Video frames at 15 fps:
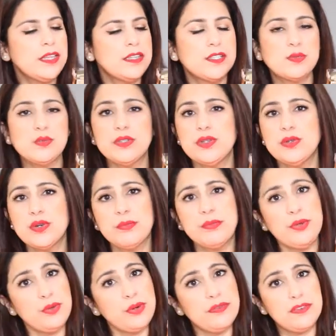This would look
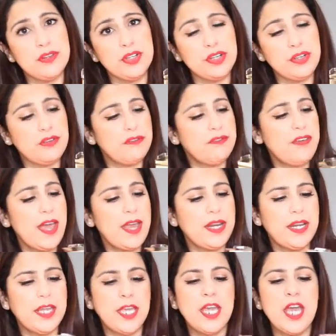beautiful in your
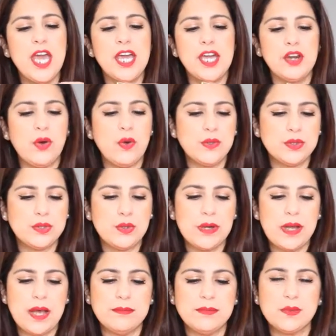vanity. It also
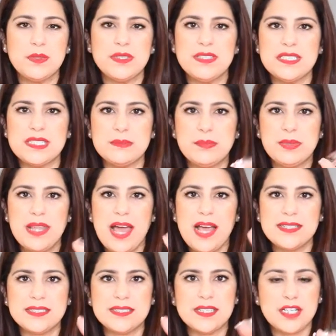comes with this
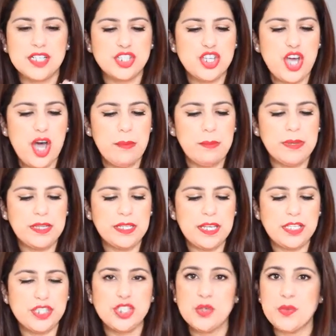plastic top in
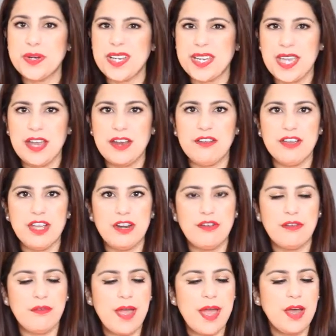case you want to carry it
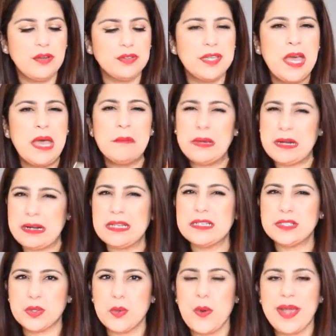around, but it
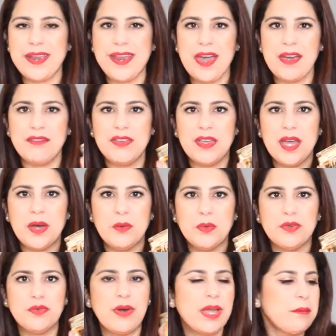is quite heavy. I
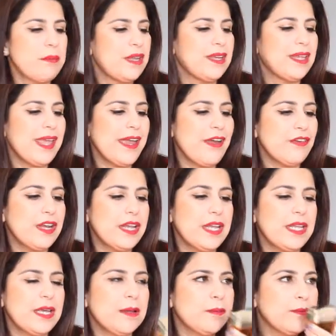wouldn't recommend
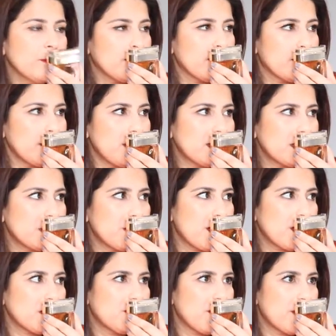carrying it. This
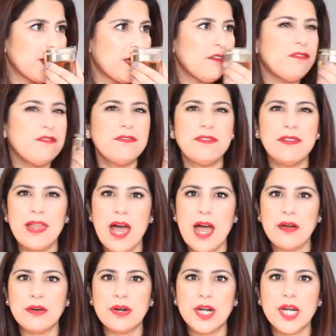smells very
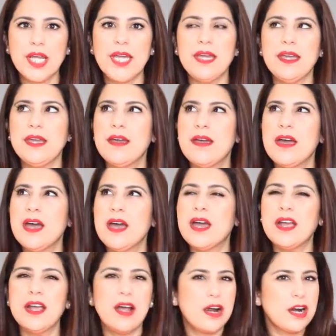flowery,
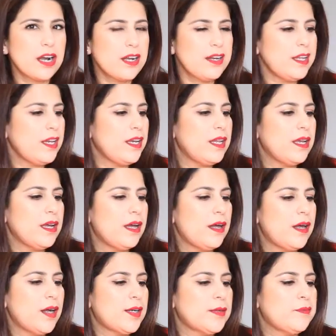
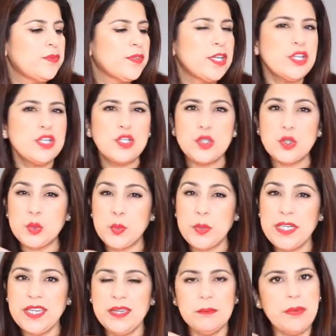gardenia,
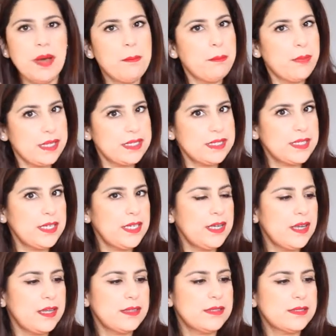sweet but
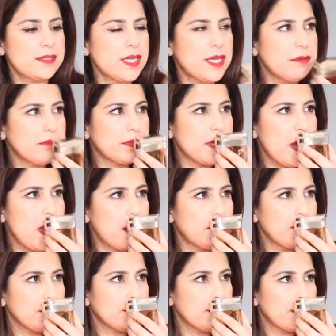musky at the same
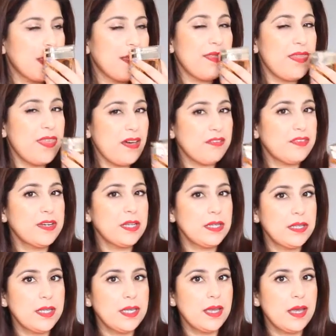time.
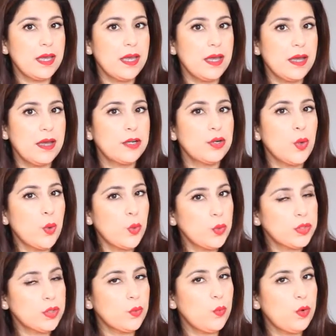Definitely an
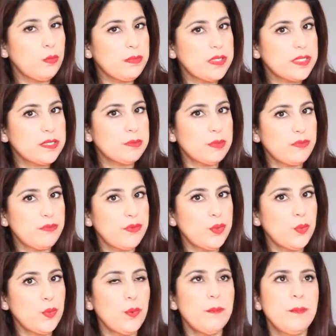older woman's
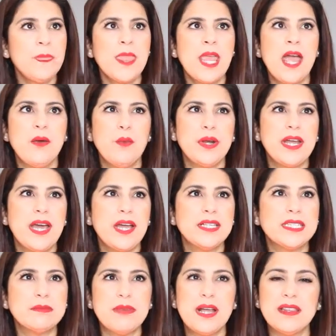perfume. When I
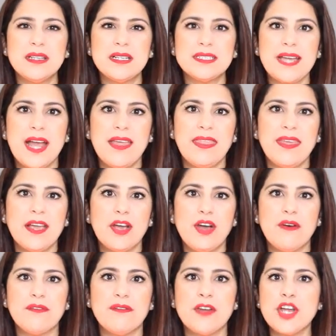smell this, I think
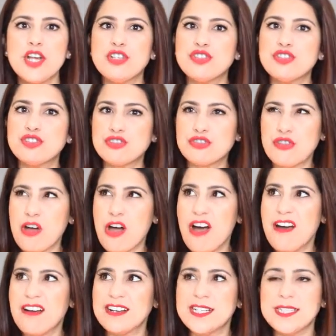of
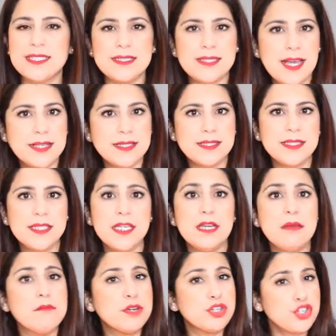strong,
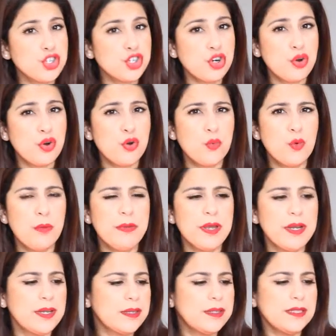sexy, mature
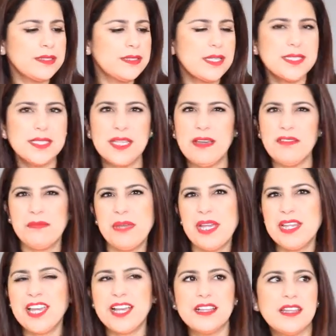woman. This doesn't give me
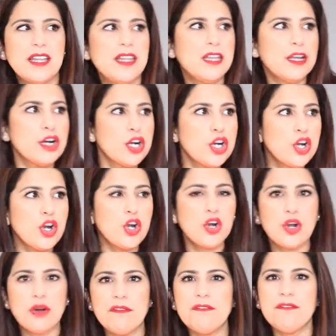like the little
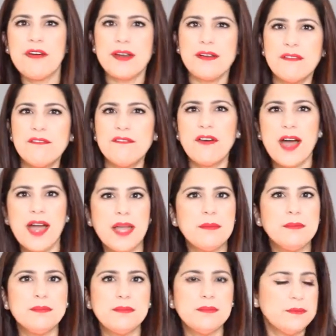girl fun
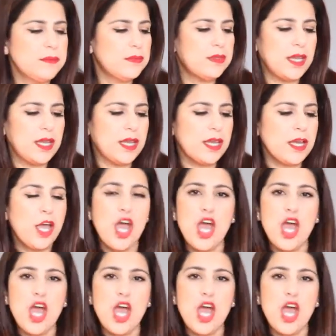vibe thing.